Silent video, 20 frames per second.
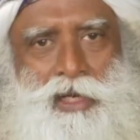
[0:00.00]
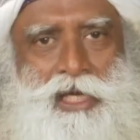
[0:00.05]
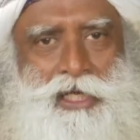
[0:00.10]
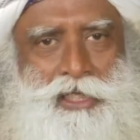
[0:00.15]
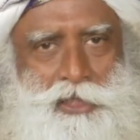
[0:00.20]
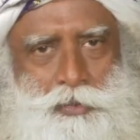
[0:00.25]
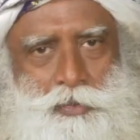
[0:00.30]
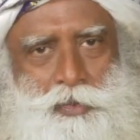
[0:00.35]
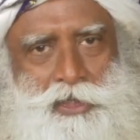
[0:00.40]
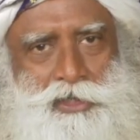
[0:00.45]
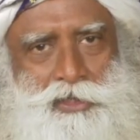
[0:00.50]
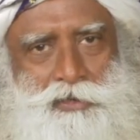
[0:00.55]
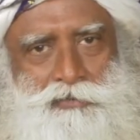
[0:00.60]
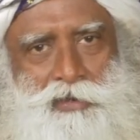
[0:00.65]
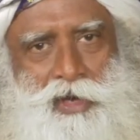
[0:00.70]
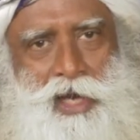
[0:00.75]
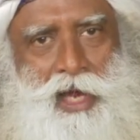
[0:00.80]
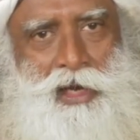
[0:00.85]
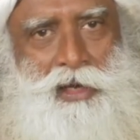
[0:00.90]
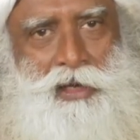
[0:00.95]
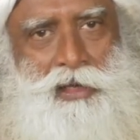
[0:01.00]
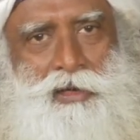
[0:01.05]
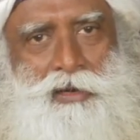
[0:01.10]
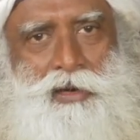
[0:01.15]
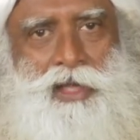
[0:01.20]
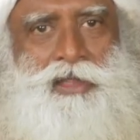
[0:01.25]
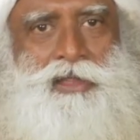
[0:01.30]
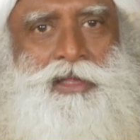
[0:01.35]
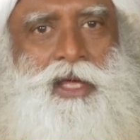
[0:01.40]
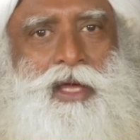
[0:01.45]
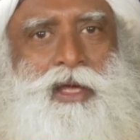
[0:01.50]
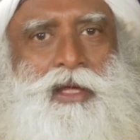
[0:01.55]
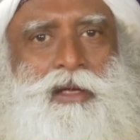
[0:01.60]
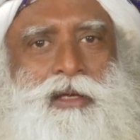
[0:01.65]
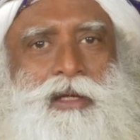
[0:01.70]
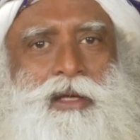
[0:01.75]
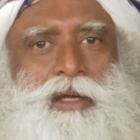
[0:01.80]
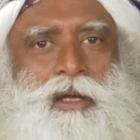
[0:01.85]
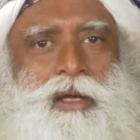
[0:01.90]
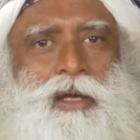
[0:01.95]
next piece of land, right there,
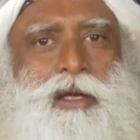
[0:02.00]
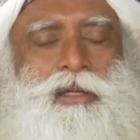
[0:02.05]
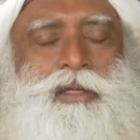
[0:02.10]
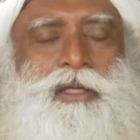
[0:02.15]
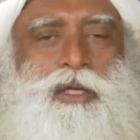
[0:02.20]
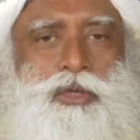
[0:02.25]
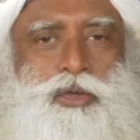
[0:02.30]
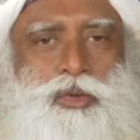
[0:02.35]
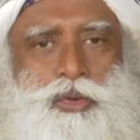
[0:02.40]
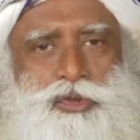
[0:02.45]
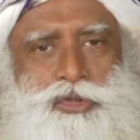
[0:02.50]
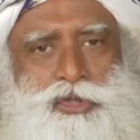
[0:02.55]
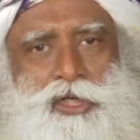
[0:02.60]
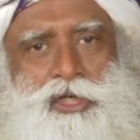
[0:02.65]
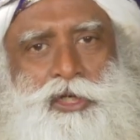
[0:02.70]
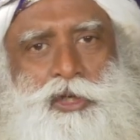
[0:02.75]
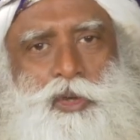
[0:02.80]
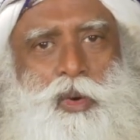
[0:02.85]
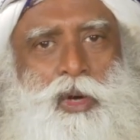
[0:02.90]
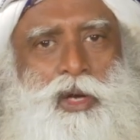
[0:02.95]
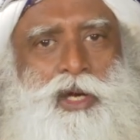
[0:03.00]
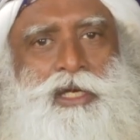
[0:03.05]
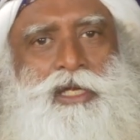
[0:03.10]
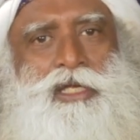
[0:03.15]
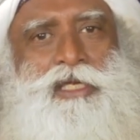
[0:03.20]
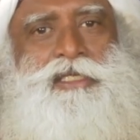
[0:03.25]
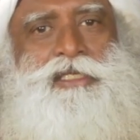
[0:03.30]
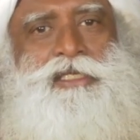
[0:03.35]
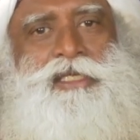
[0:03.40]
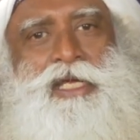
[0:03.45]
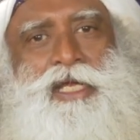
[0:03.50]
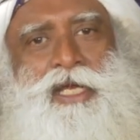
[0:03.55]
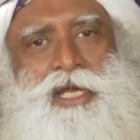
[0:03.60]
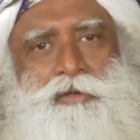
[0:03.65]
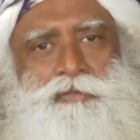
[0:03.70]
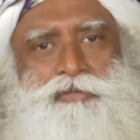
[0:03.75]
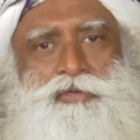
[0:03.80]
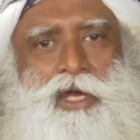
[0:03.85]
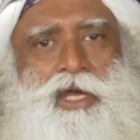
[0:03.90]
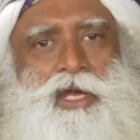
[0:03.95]
the nutrient quality is
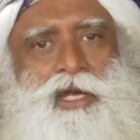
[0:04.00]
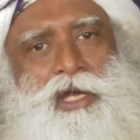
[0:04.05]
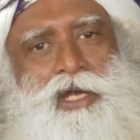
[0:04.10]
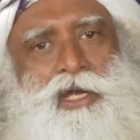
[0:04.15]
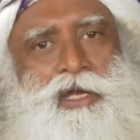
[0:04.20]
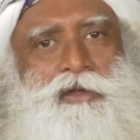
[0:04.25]
significantly